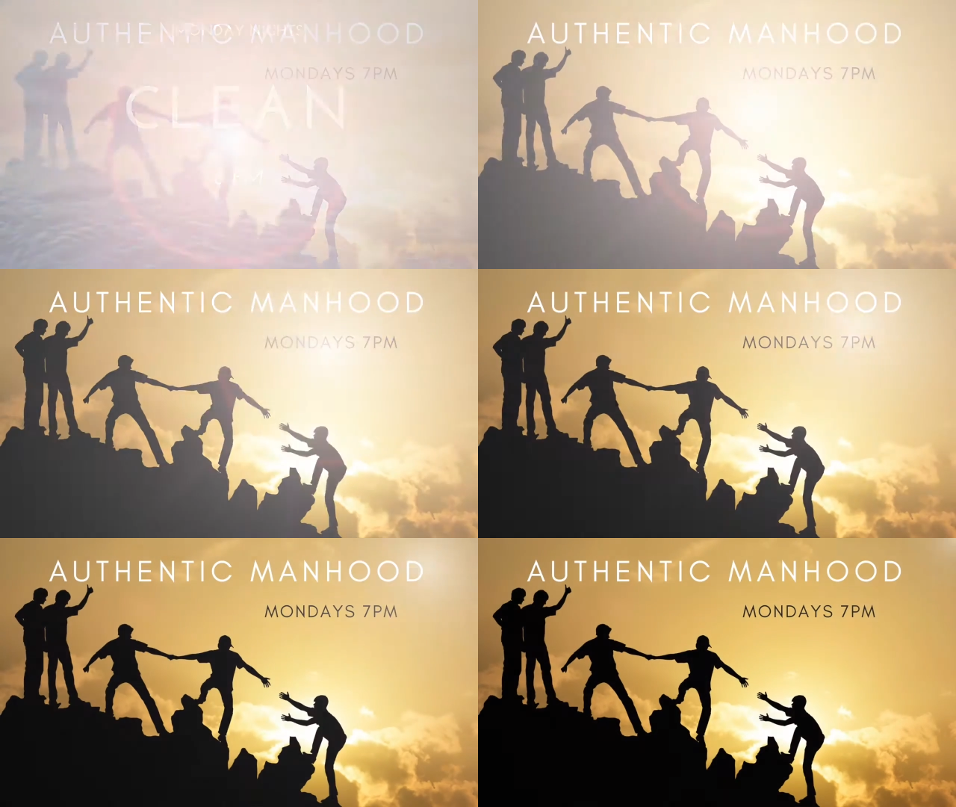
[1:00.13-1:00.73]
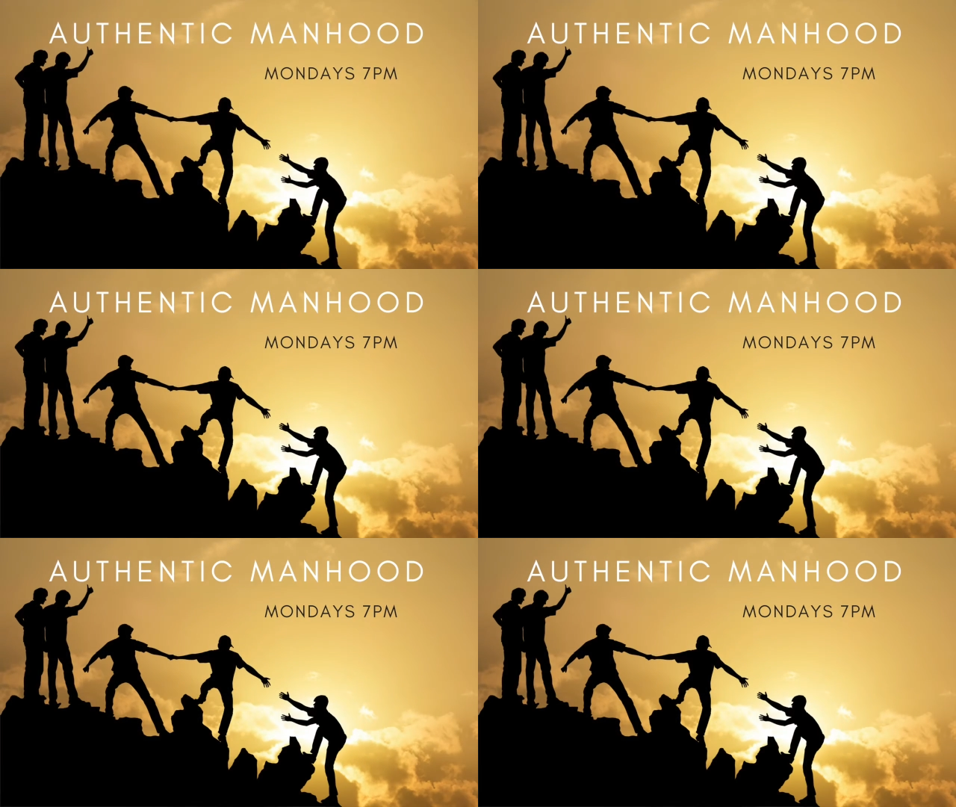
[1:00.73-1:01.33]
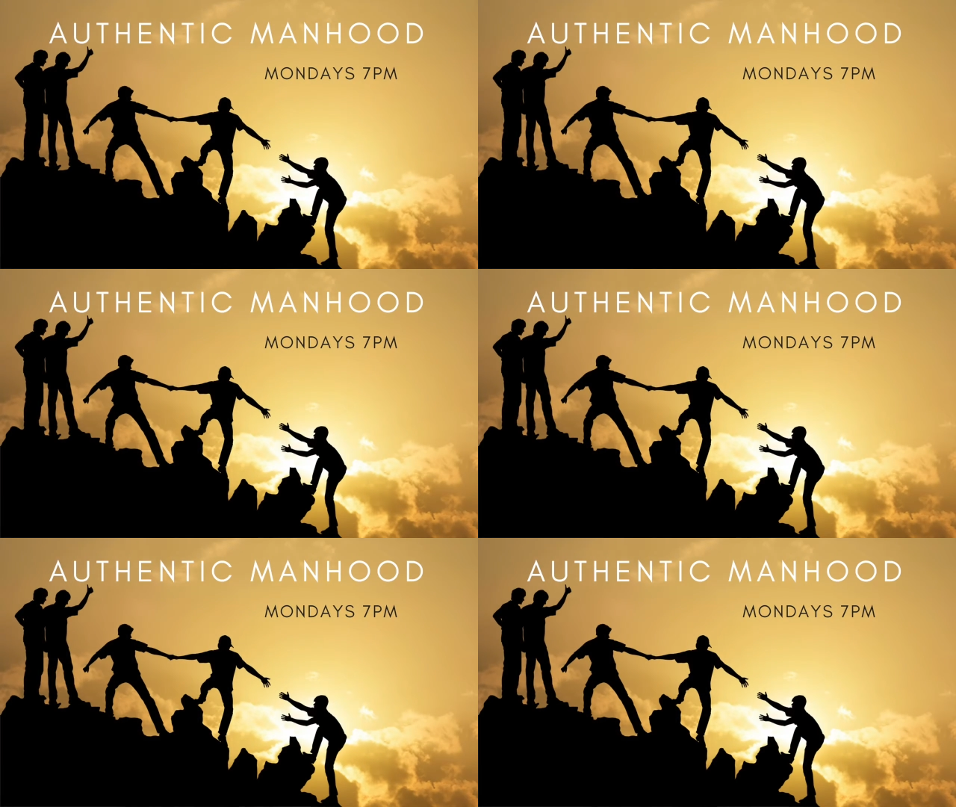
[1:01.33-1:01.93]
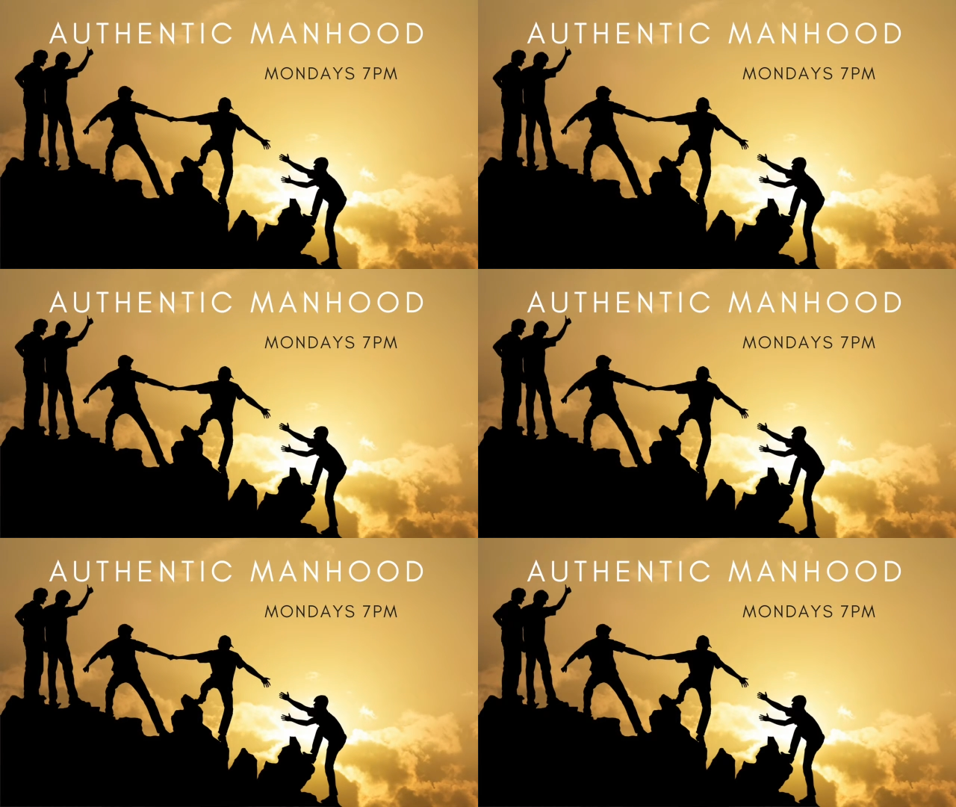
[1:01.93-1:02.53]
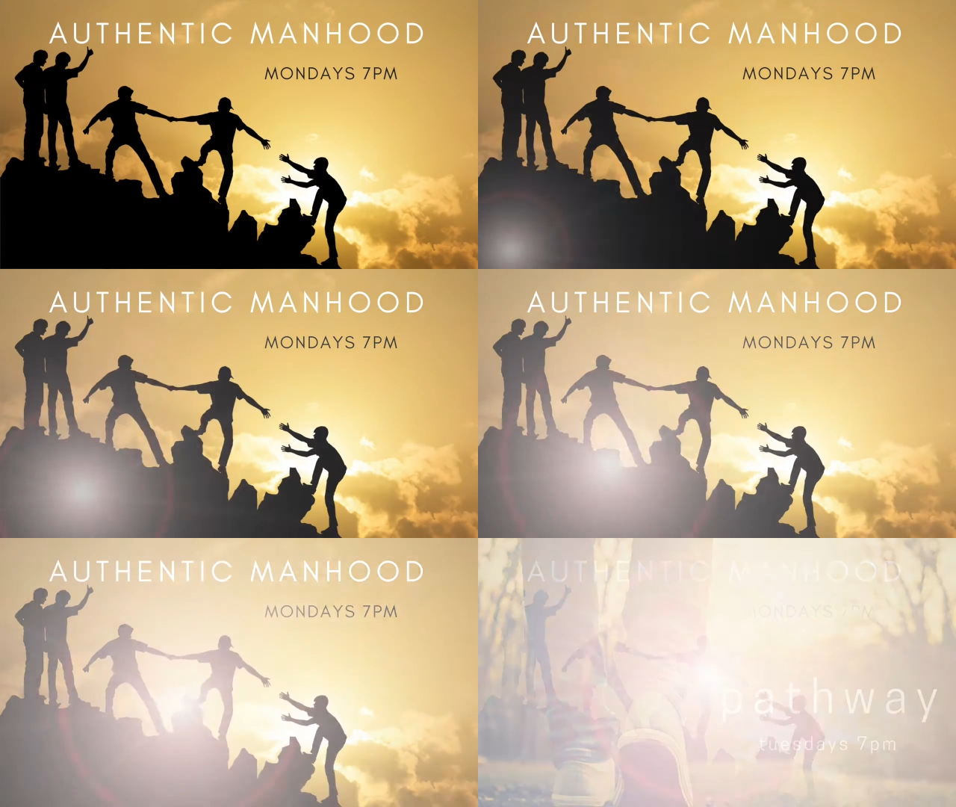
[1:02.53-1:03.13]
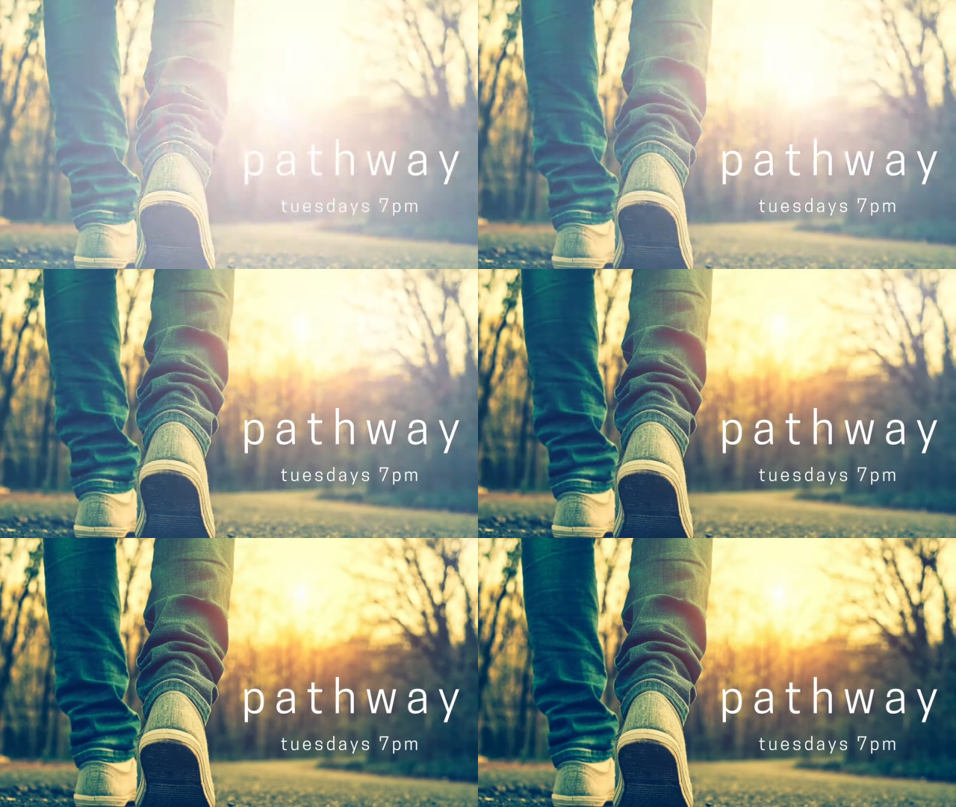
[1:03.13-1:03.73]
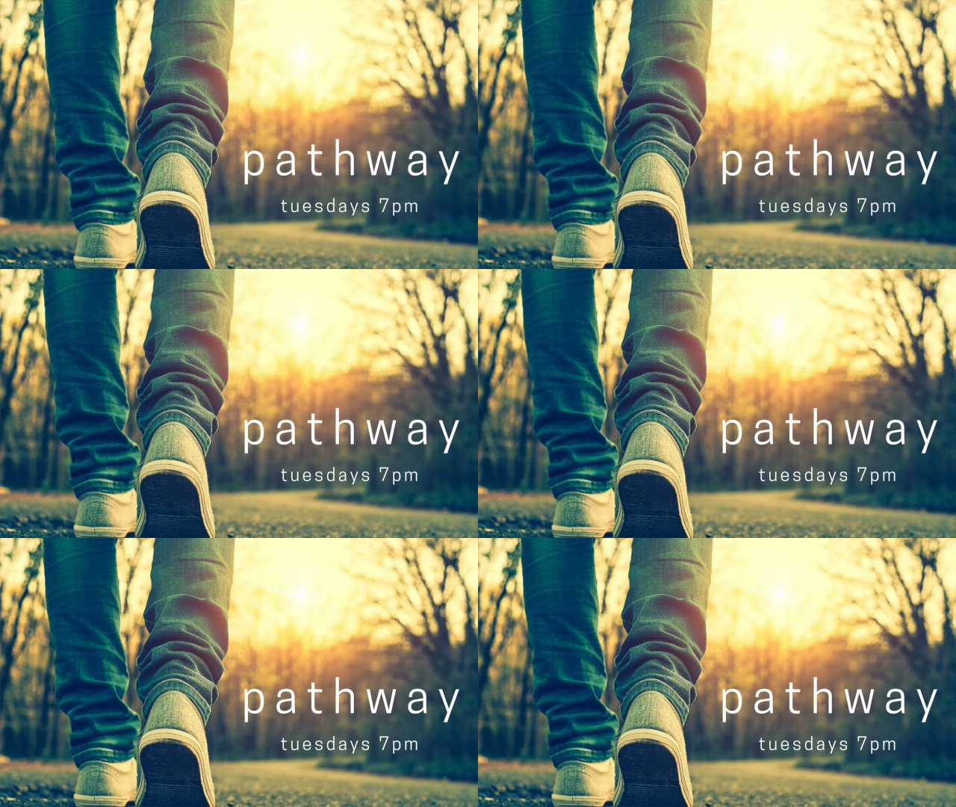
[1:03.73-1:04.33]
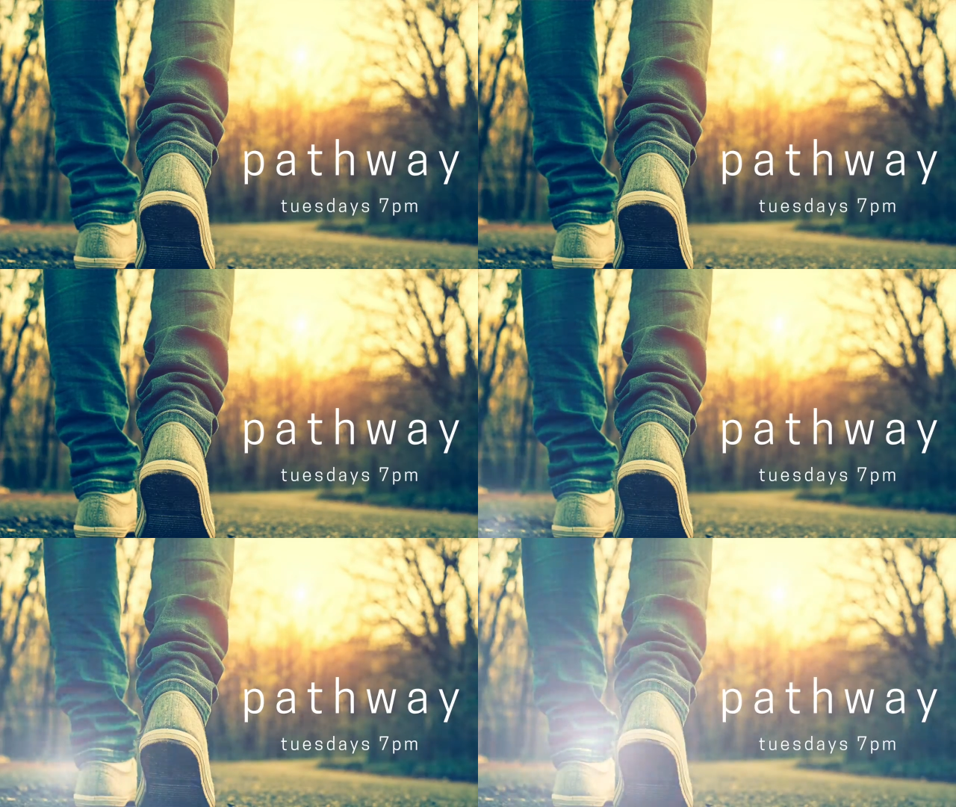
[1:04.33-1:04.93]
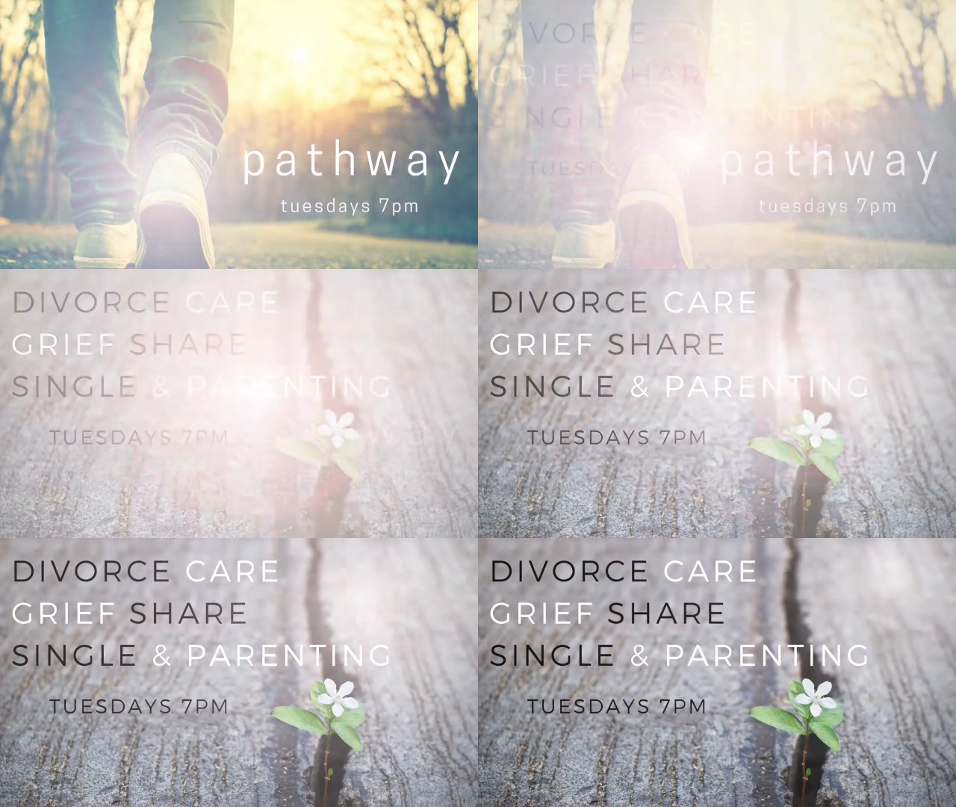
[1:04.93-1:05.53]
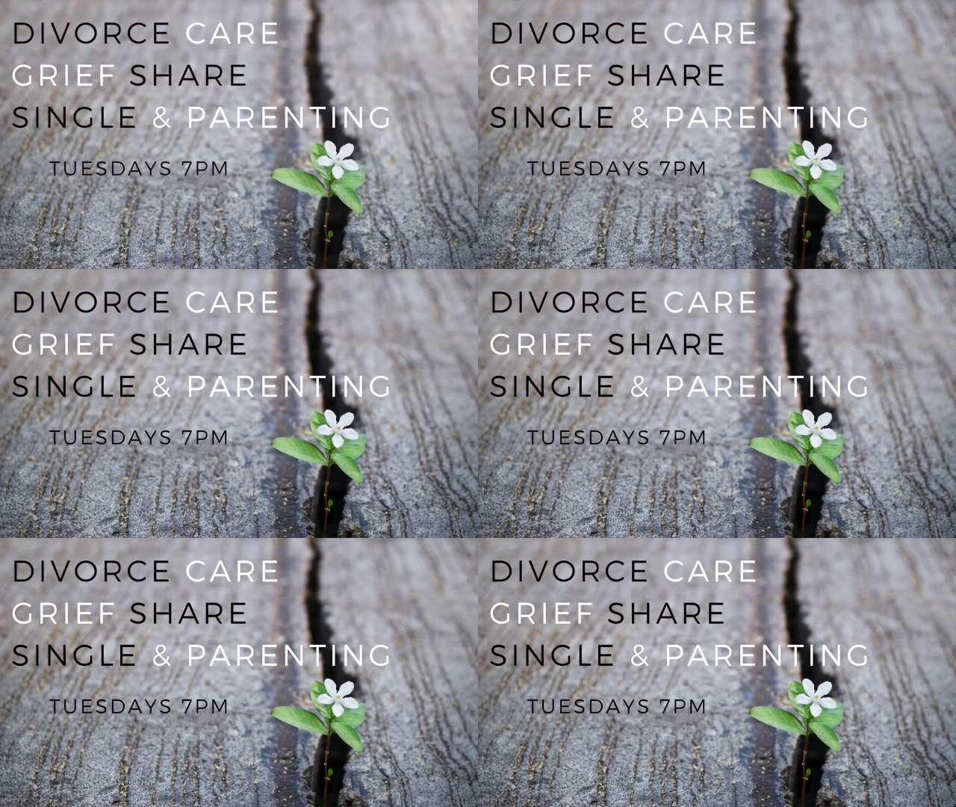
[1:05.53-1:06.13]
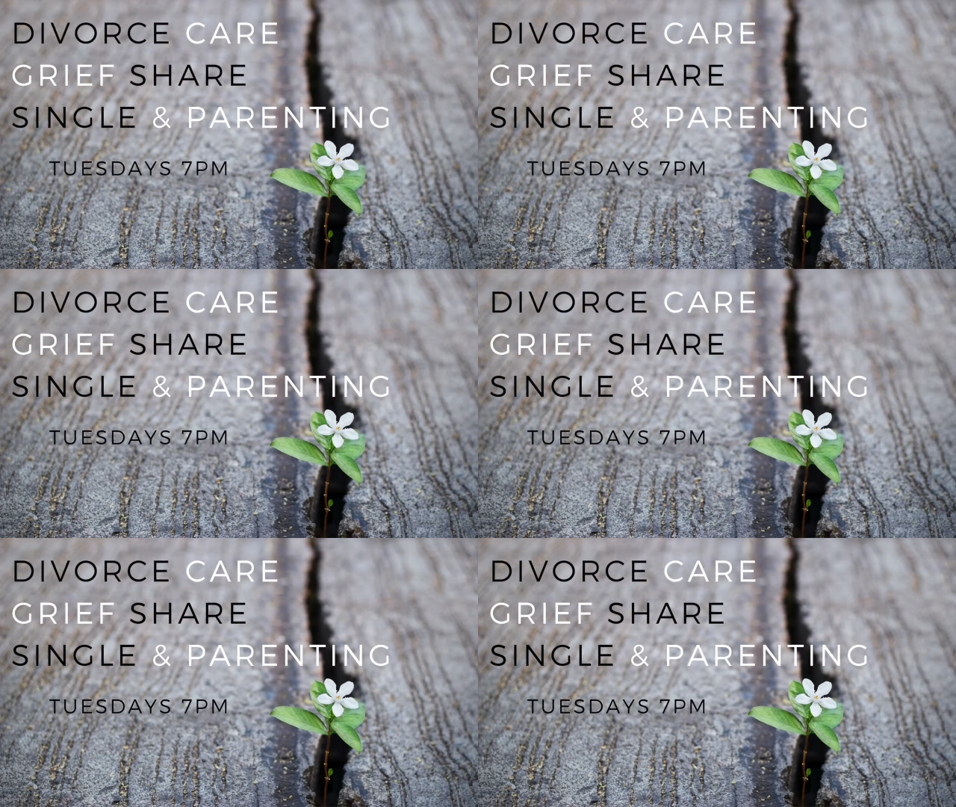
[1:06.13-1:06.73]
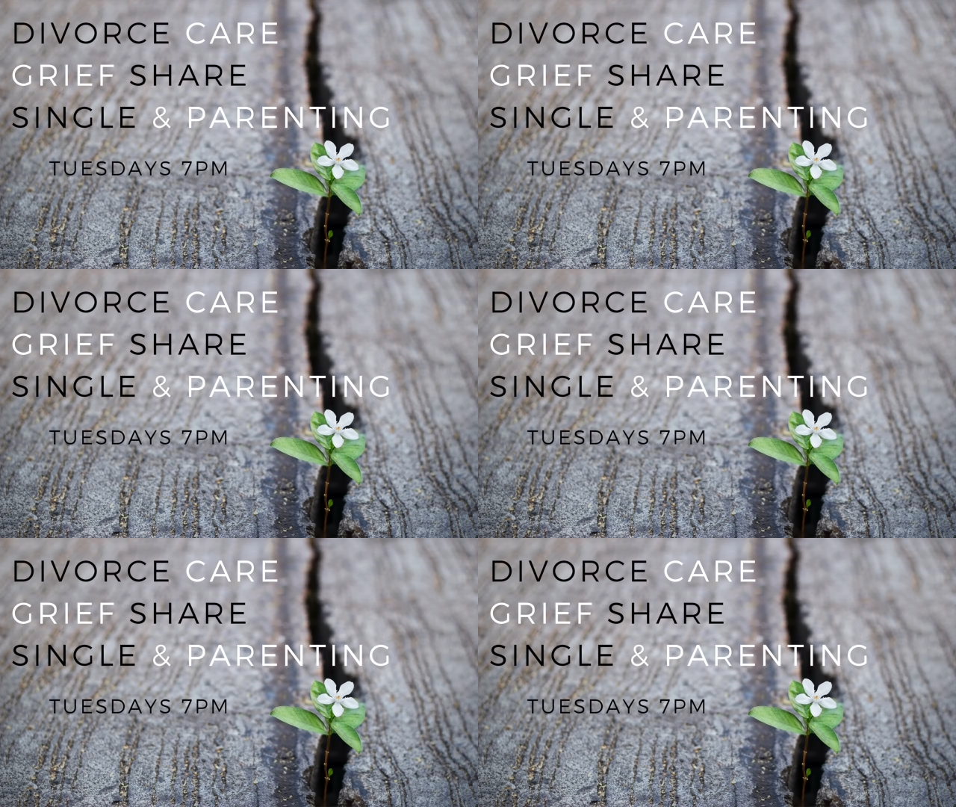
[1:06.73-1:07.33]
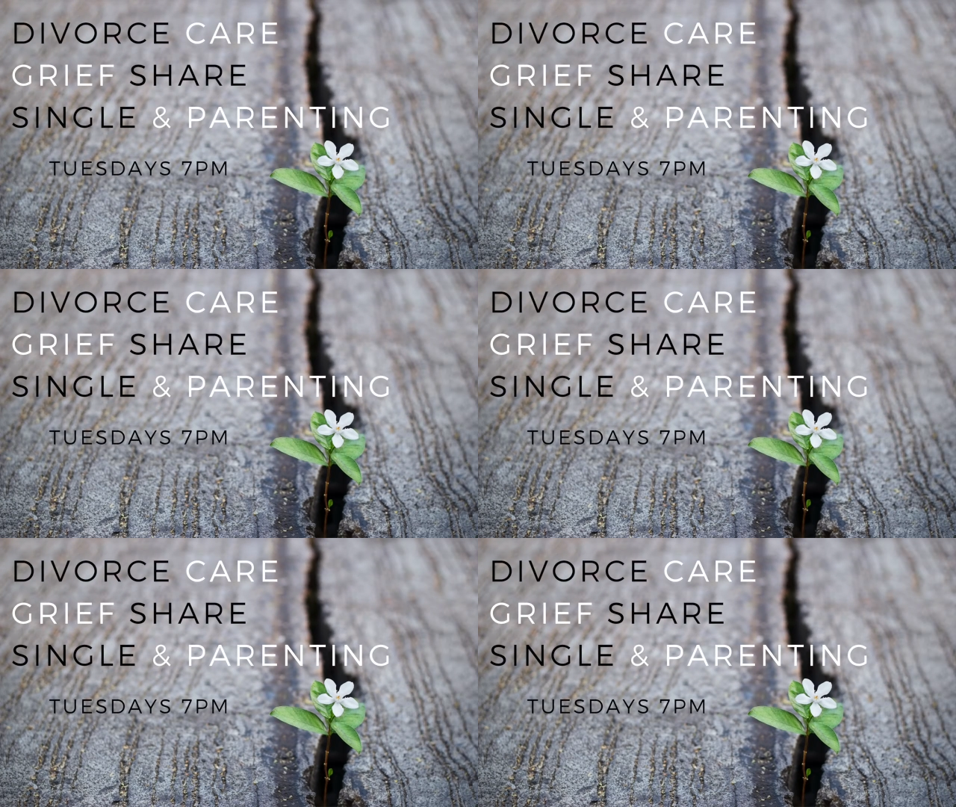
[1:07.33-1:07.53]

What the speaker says: [unreadable: no face in view]